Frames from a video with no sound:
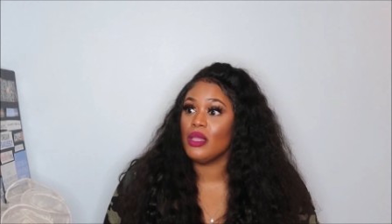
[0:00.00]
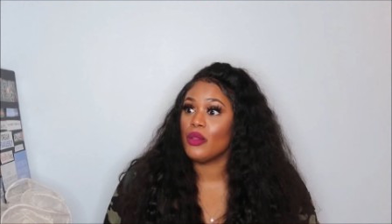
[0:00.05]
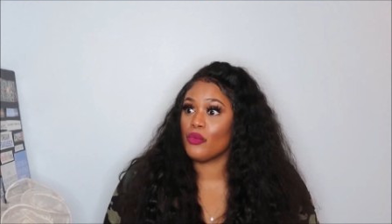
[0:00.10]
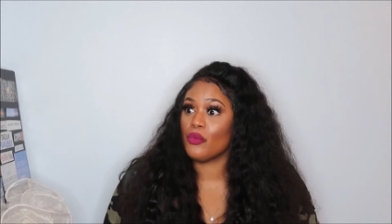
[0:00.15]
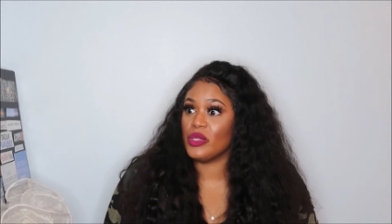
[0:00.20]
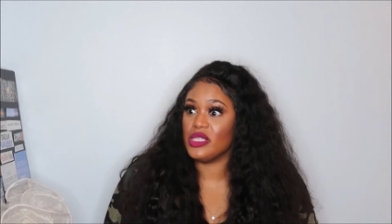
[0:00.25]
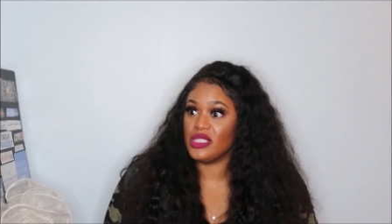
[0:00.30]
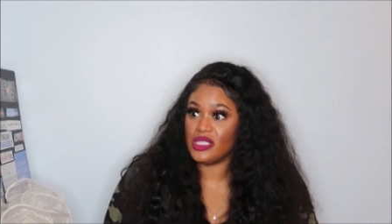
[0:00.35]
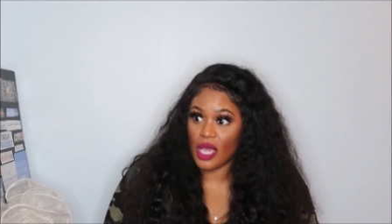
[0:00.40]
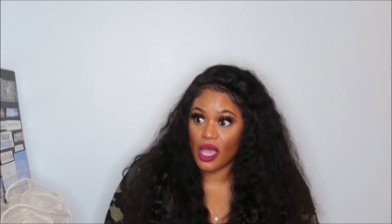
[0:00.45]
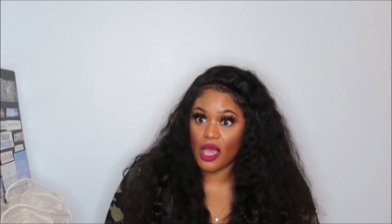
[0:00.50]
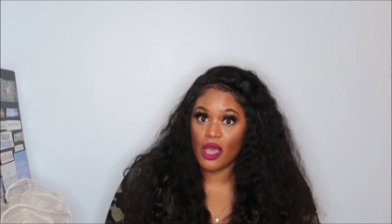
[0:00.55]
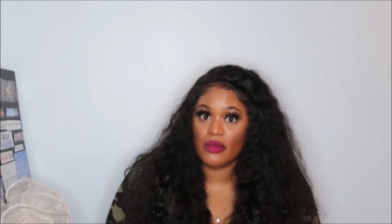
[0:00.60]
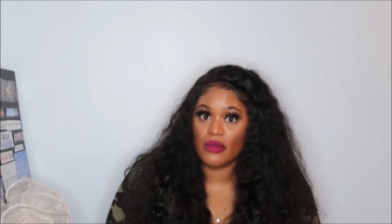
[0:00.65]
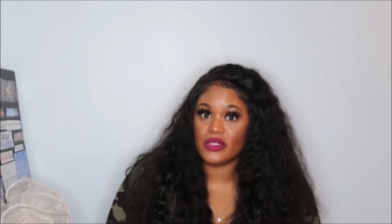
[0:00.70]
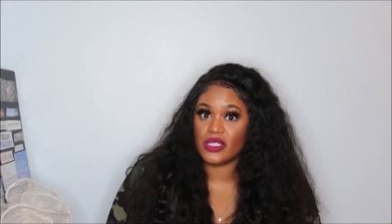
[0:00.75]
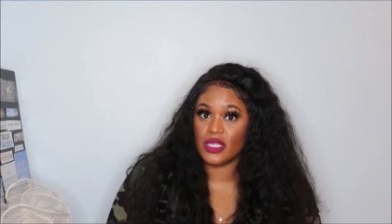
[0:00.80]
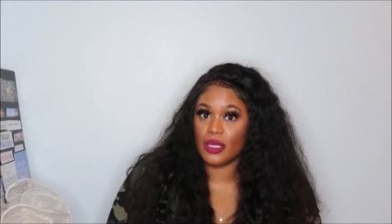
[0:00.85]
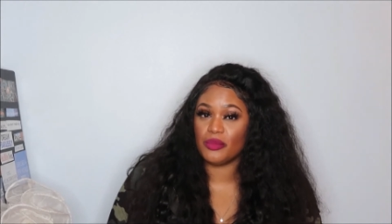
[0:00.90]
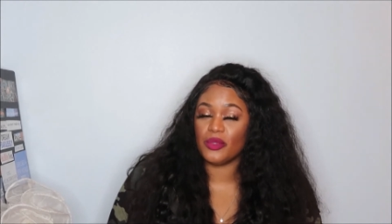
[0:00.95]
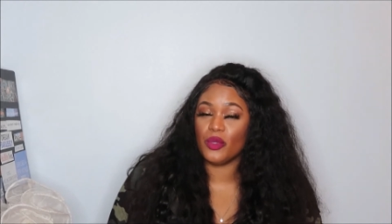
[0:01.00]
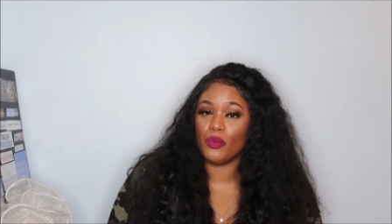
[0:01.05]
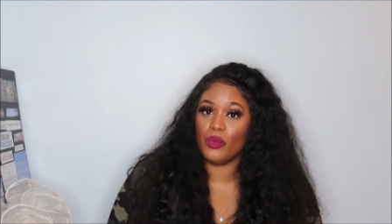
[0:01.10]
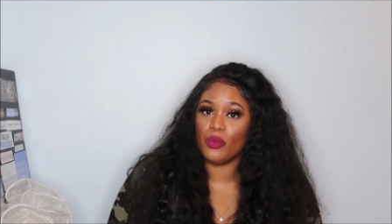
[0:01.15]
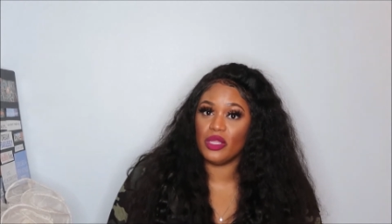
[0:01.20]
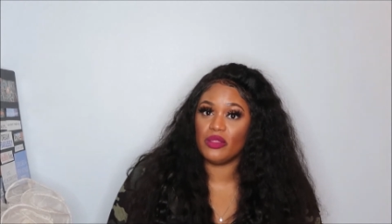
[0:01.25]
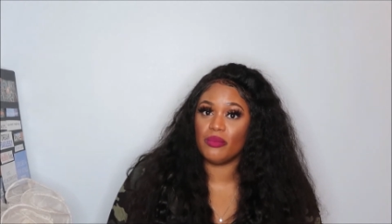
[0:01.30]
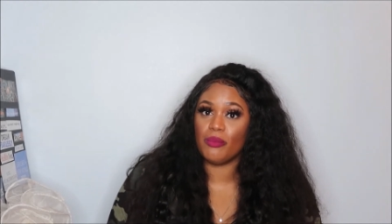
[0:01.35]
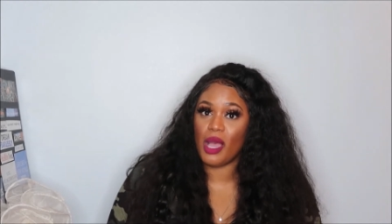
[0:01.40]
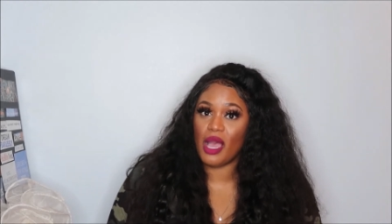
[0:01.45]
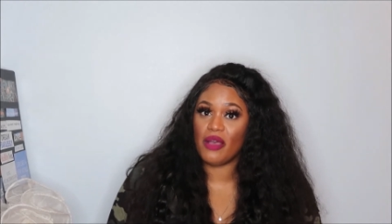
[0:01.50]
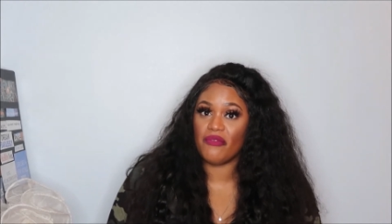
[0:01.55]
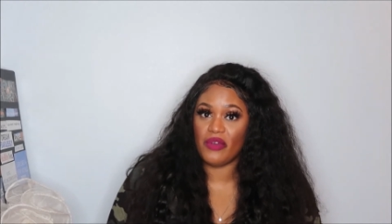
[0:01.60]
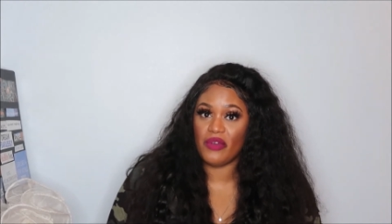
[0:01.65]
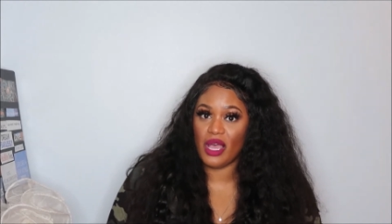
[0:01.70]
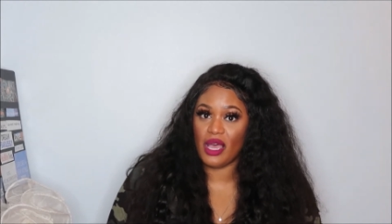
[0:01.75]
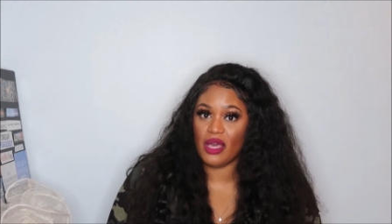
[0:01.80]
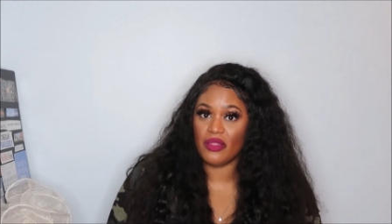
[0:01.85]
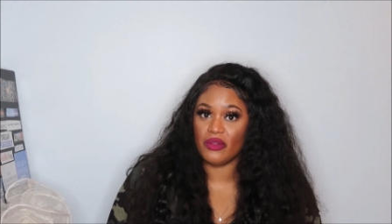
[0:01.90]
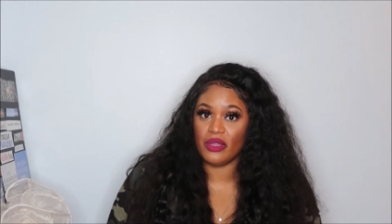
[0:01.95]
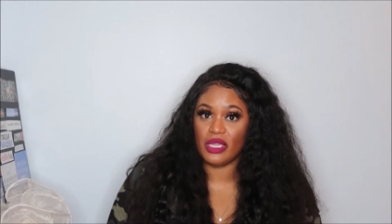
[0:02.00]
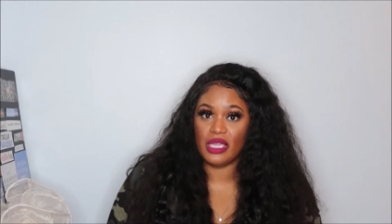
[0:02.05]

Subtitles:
resolve something with my father,